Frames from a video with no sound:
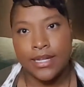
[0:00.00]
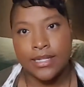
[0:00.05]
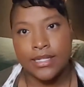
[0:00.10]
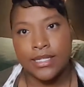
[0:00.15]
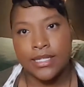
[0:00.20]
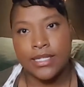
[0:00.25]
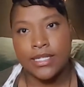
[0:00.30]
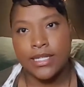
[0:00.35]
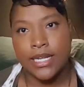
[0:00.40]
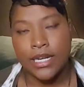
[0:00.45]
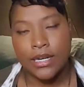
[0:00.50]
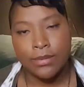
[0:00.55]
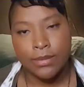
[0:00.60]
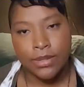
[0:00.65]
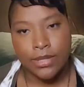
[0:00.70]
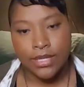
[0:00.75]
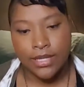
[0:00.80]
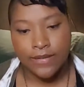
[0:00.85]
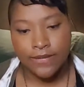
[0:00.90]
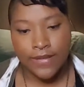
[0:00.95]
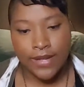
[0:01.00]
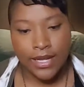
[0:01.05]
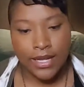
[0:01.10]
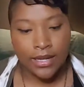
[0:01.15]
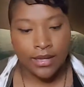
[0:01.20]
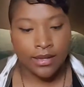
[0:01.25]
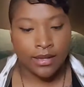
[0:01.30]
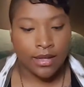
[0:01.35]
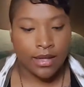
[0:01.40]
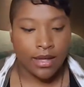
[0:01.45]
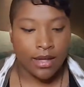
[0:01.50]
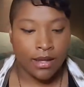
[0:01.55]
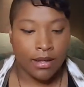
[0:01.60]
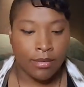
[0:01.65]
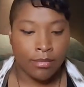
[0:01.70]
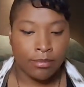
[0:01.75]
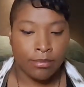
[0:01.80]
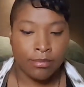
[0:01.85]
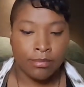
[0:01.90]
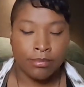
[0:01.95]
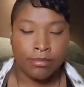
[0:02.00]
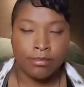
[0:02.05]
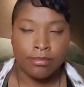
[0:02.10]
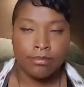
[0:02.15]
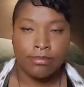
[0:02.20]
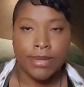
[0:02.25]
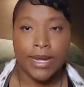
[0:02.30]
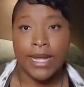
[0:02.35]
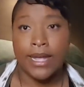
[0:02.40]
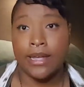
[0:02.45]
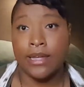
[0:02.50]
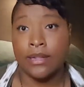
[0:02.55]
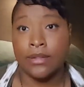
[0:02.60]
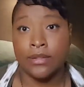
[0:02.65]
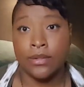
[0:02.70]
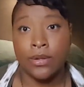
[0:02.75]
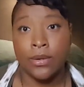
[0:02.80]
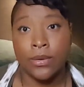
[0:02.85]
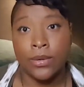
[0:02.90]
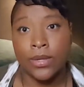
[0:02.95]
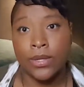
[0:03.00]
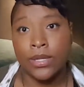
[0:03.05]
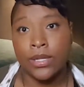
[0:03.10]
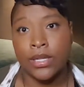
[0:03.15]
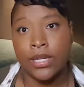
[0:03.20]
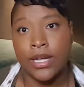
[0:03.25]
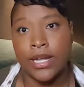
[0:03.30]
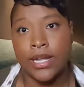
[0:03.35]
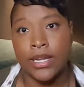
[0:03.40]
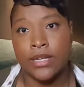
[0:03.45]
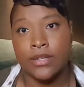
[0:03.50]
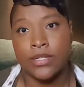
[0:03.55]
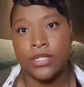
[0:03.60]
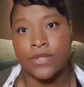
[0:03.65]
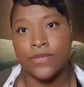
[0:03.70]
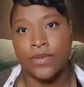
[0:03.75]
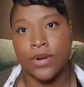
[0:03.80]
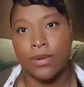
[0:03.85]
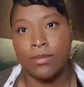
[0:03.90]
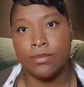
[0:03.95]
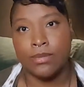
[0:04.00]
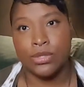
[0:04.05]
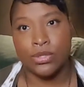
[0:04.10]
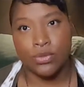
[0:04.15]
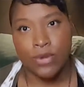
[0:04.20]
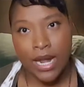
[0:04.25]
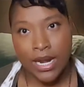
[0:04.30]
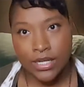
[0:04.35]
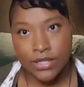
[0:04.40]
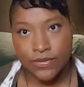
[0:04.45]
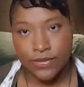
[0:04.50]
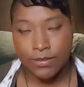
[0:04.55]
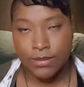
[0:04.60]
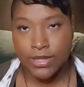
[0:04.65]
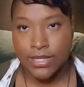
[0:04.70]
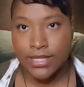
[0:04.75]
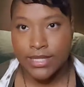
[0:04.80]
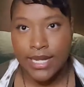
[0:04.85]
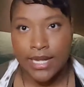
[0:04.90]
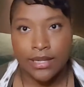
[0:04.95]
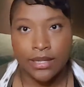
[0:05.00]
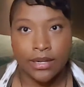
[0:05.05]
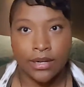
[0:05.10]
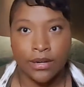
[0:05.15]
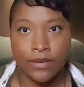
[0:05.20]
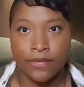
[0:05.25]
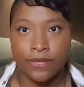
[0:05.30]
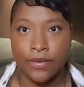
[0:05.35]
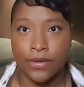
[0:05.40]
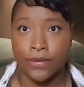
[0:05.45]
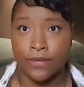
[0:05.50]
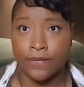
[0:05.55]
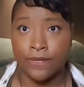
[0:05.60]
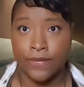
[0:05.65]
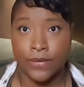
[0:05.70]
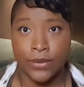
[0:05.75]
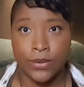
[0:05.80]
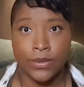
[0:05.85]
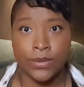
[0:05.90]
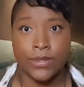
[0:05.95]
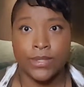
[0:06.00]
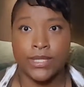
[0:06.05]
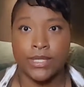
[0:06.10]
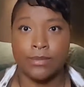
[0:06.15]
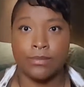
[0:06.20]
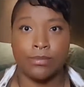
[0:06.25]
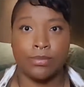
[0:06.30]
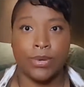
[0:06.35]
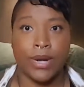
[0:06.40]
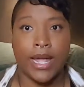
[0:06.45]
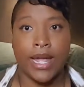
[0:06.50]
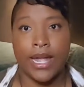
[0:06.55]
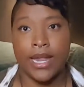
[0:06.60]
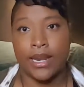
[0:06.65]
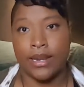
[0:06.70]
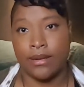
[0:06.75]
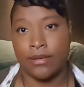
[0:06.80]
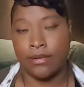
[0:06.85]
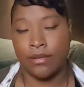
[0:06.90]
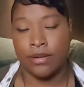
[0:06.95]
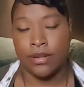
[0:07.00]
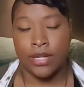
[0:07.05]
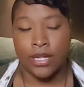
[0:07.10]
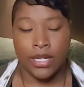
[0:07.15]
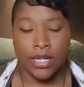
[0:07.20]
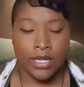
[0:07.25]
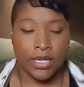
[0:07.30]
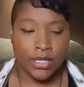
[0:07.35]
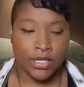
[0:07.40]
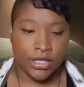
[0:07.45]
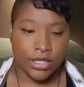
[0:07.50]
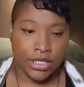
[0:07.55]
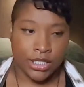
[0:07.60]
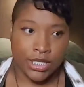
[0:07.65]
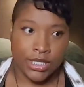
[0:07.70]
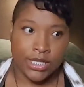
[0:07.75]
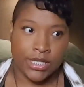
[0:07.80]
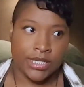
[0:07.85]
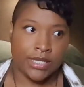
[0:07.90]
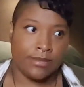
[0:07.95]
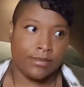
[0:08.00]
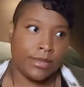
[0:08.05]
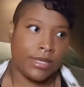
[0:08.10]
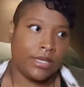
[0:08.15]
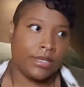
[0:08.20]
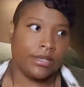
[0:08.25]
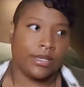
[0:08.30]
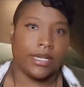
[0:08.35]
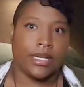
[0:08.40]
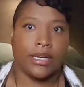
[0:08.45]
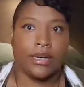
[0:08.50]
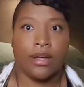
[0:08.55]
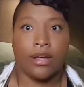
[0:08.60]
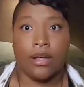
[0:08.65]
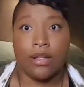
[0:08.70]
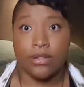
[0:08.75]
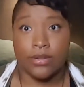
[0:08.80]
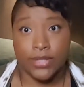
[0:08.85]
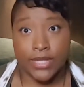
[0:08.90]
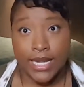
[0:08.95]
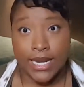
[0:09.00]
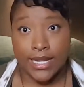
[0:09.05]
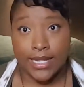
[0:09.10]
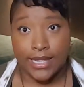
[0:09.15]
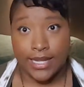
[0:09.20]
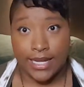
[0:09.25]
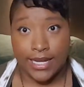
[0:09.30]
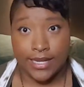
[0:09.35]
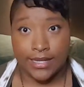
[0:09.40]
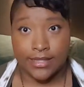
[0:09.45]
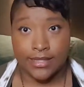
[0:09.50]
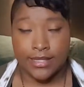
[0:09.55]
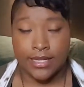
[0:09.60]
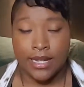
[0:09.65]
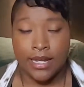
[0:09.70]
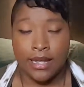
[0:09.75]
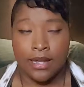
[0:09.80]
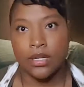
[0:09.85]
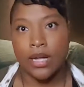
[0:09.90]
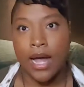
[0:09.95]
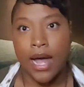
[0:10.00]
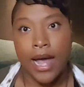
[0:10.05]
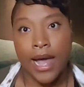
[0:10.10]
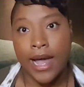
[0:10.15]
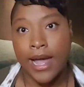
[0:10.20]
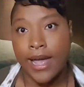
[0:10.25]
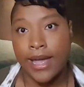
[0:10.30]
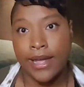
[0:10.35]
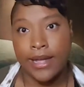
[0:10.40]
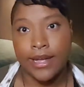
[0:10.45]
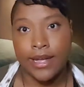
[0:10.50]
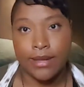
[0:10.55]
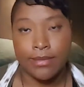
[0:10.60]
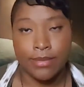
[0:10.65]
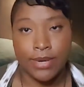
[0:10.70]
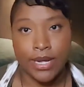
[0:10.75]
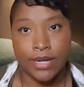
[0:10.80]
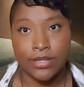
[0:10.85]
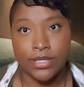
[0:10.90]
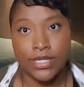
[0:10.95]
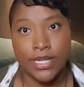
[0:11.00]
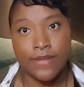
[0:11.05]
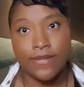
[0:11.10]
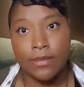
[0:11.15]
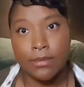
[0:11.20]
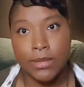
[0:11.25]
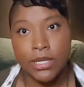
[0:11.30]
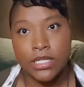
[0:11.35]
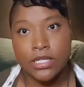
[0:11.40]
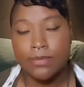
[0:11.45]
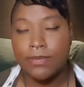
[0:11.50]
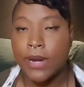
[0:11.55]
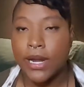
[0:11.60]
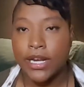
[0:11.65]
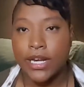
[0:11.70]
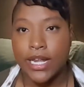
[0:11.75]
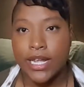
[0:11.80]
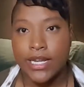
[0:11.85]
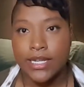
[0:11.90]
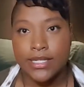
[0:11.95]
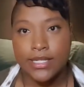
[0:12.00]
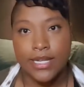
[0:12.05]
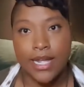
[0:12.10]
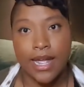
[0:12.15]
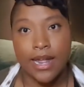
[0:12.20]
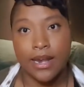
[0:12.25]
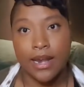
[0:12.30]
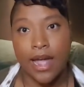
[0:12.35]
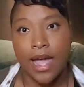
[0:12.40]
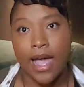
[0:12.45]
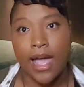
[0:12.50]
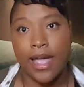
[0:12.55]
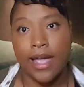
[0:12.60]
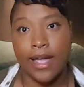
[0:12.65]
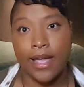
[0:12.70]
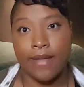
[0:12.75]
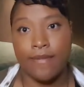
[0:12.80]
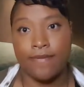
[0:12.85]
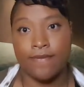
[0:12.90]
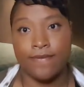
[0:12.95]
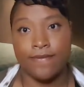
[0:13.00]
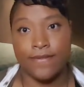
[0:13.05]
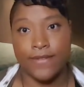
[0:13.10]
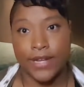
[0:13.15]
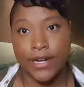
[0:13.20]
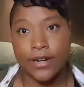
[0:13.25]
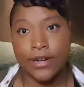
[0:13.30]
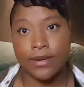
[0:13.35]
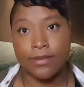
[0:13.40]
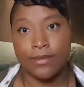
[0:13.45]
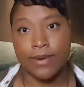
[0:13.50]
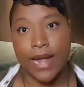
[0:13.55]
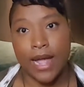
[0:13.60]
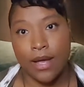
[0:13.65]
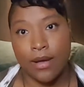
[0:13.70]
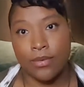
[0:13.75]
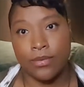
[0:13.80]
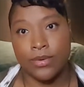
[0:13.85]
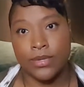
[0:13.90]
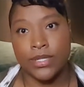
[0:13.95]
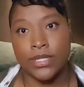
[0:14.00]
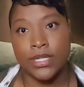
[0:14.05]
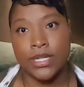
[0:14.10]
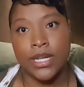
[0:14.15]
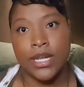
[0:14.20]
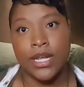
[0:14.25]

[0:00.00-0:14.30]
sustainable living, buying local and direct from the seller for foods and bread and cheese and milk and all those kind of things. I am now 7 months pregnant and I am very round.